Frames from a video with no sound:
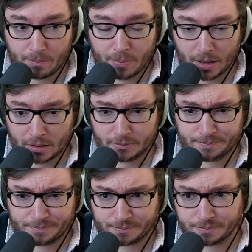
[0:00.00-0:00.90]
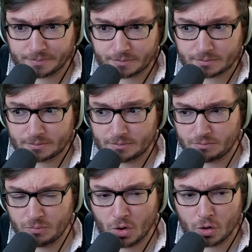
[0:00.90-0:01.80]
But
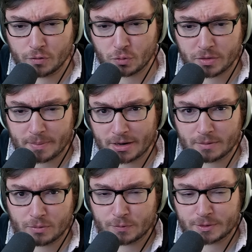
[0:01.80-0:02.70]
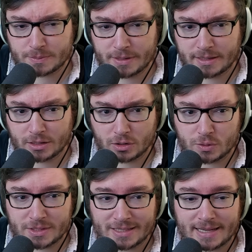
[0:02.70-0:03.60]
overall, the amount of movement speed that you're
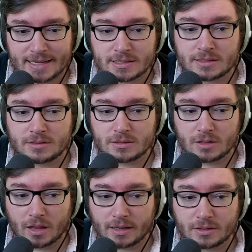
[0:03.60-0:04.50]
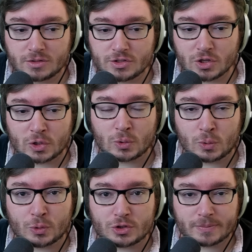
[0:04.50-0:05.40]
losing isn't like
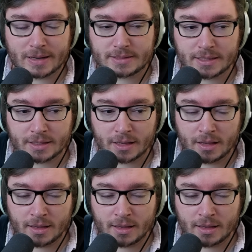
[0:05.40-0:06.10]
too dramatic,